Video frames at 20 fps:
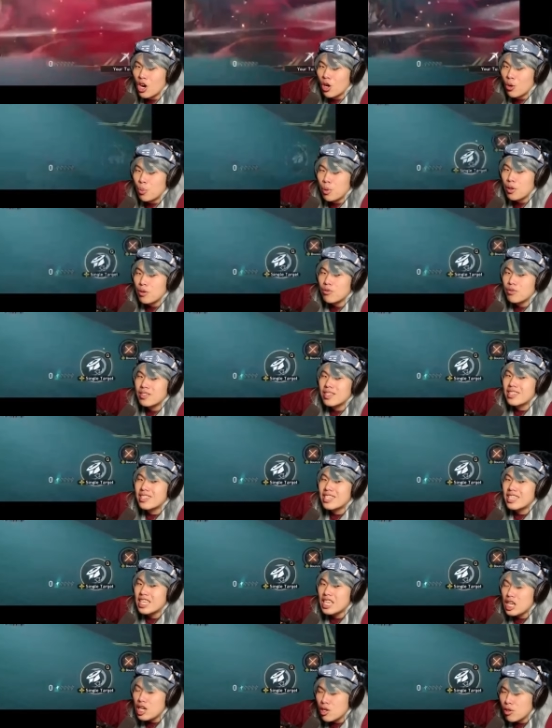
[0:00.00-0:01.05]
with
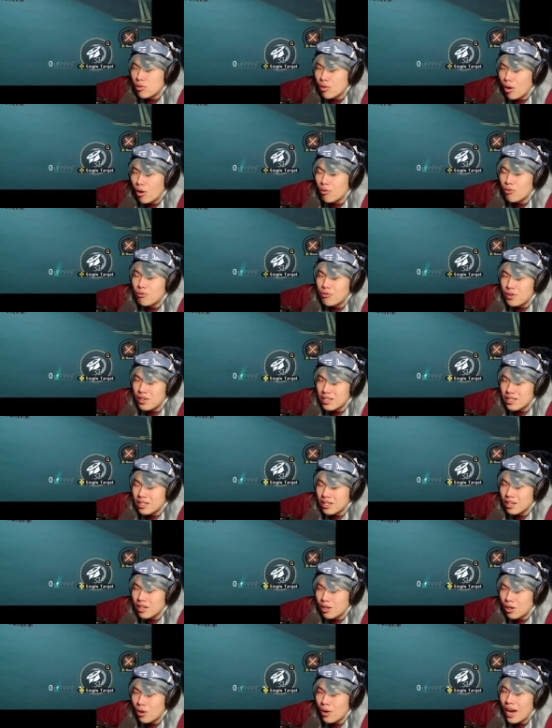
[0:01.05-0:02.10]
zero
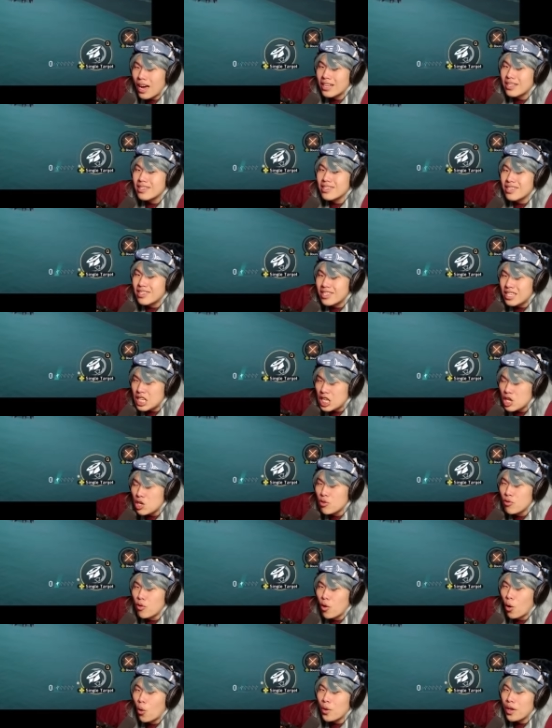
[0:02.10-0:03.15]
physical and zero